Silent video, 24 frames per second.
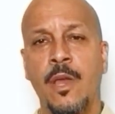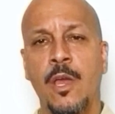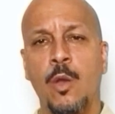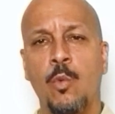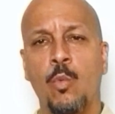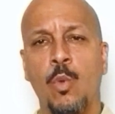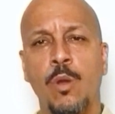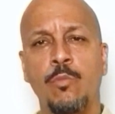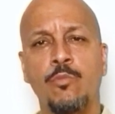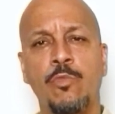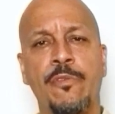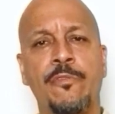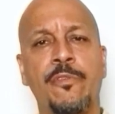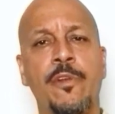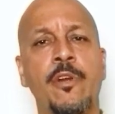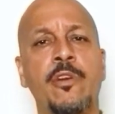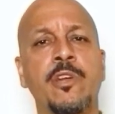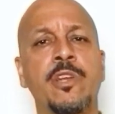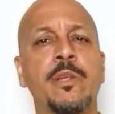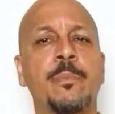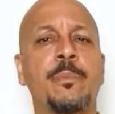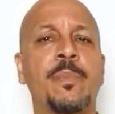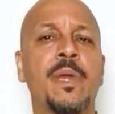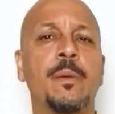When
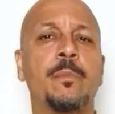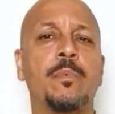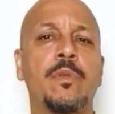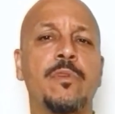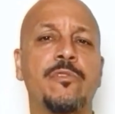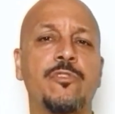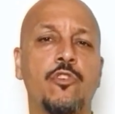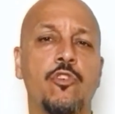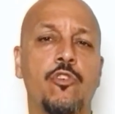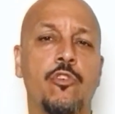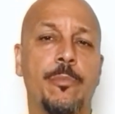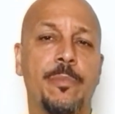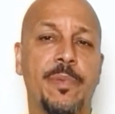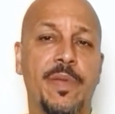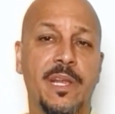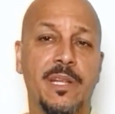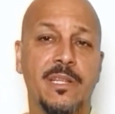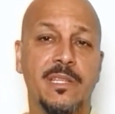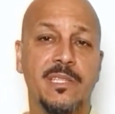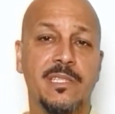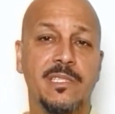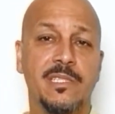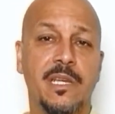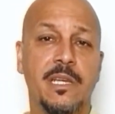referring to people of European
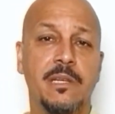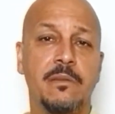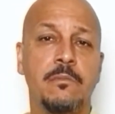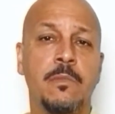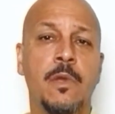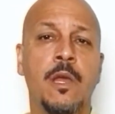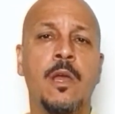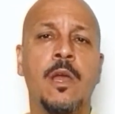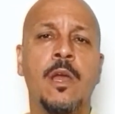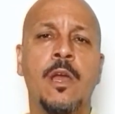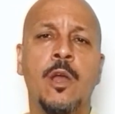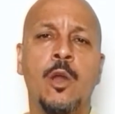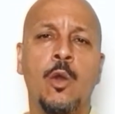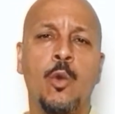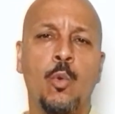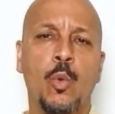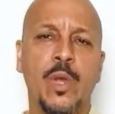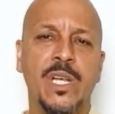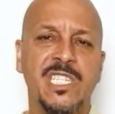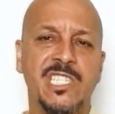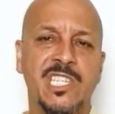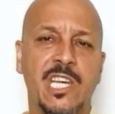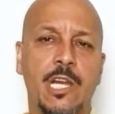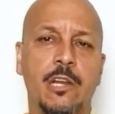descent, we
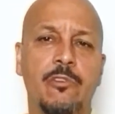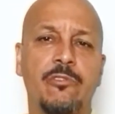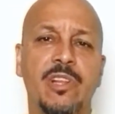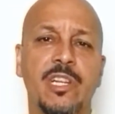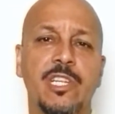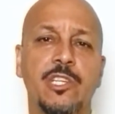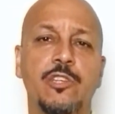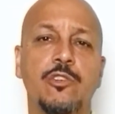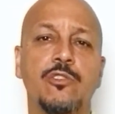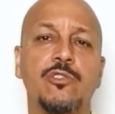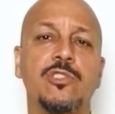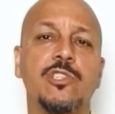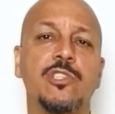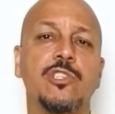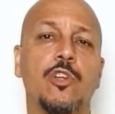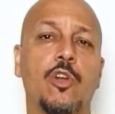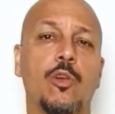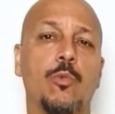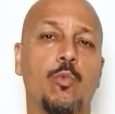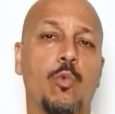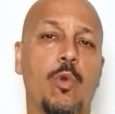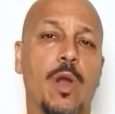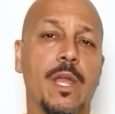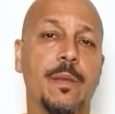generally use the
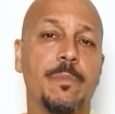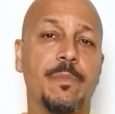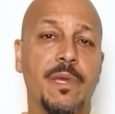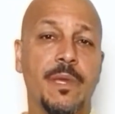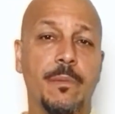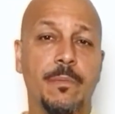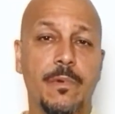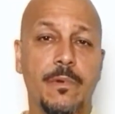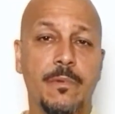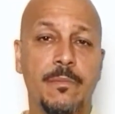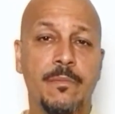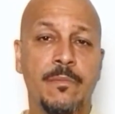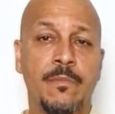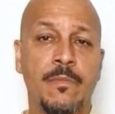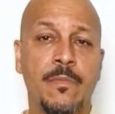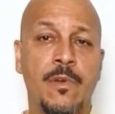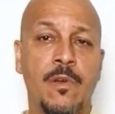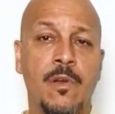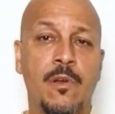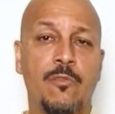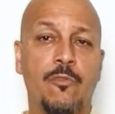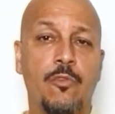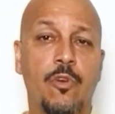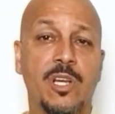term white people.
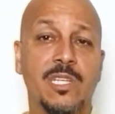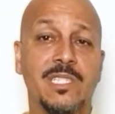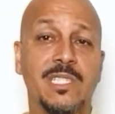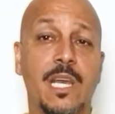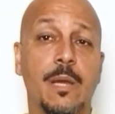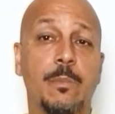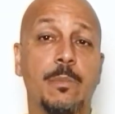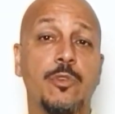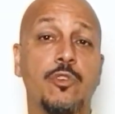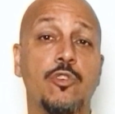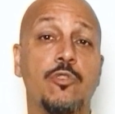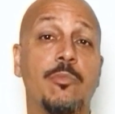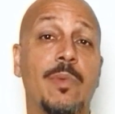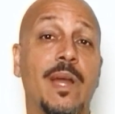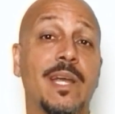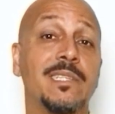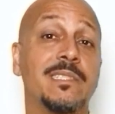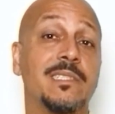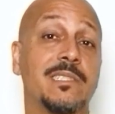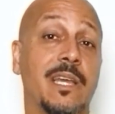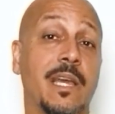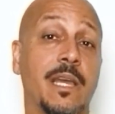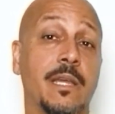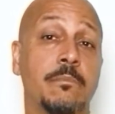For example, you might
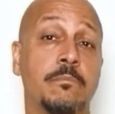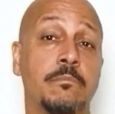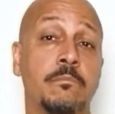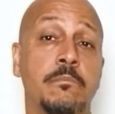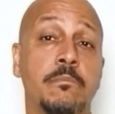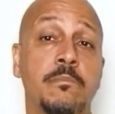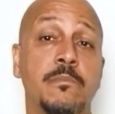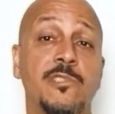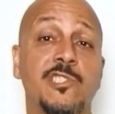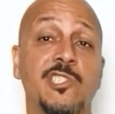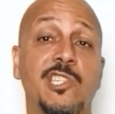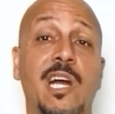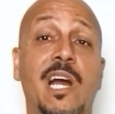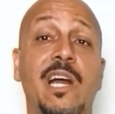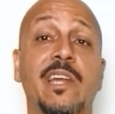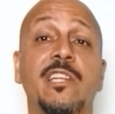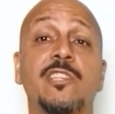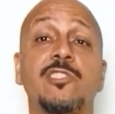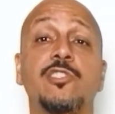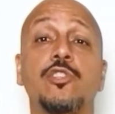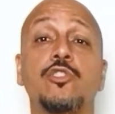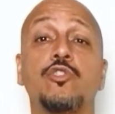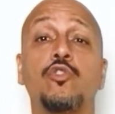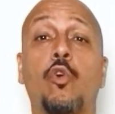say, John
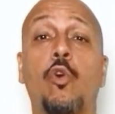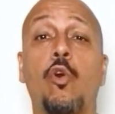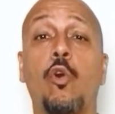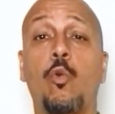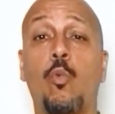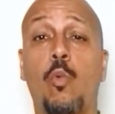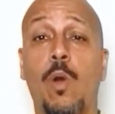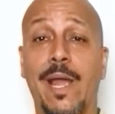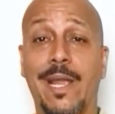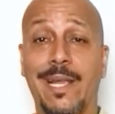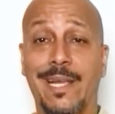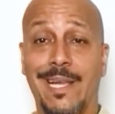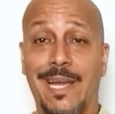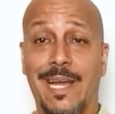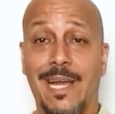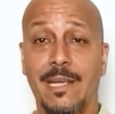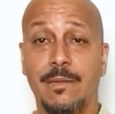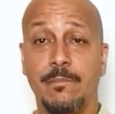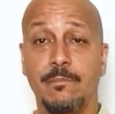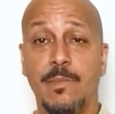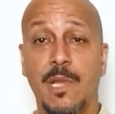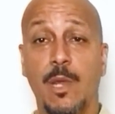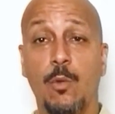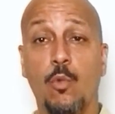is the tall white guy
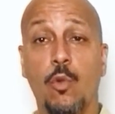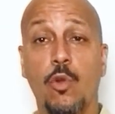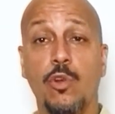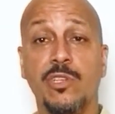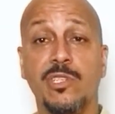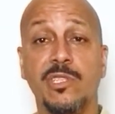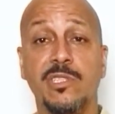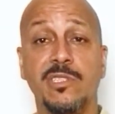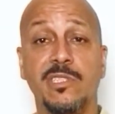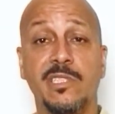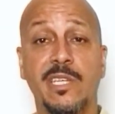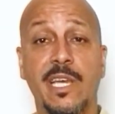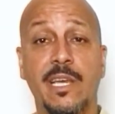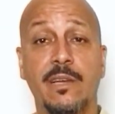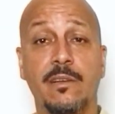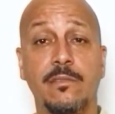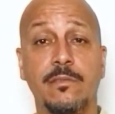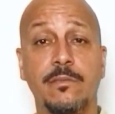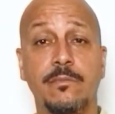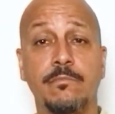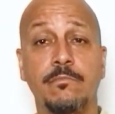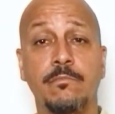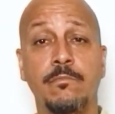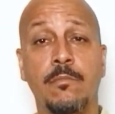that works in
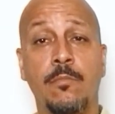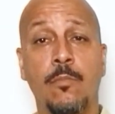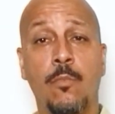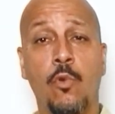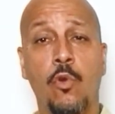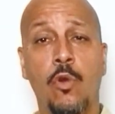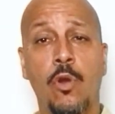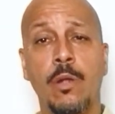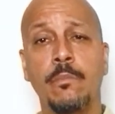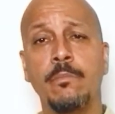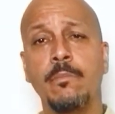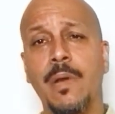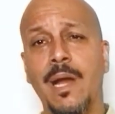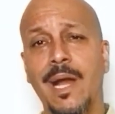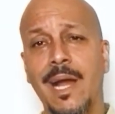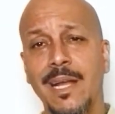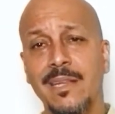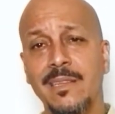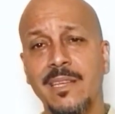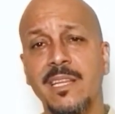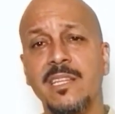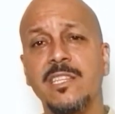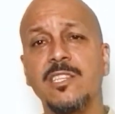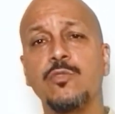sales. Or, I
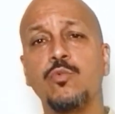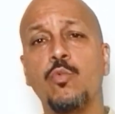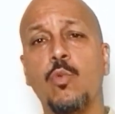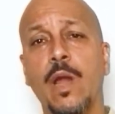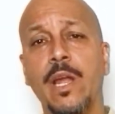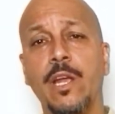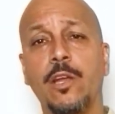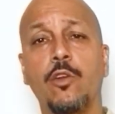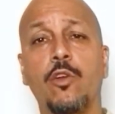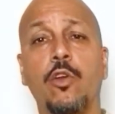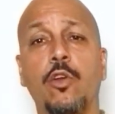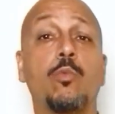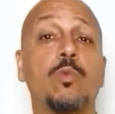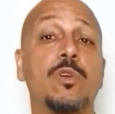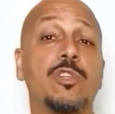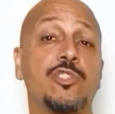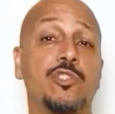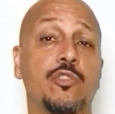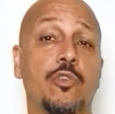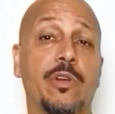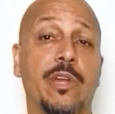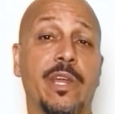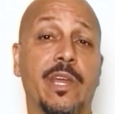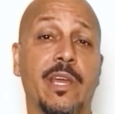think this white girl with
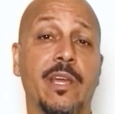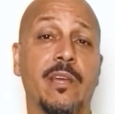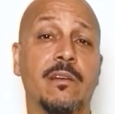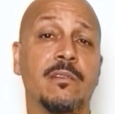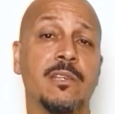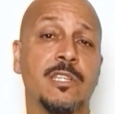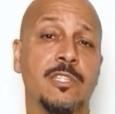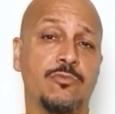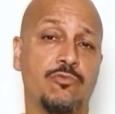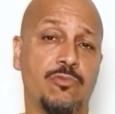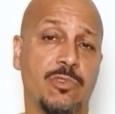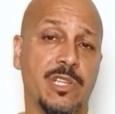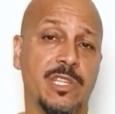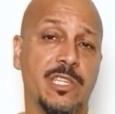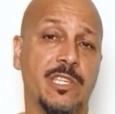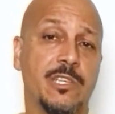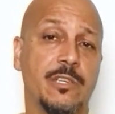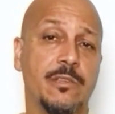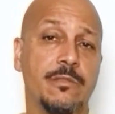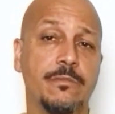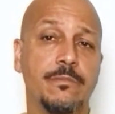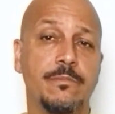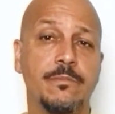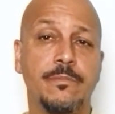short hair is really cute.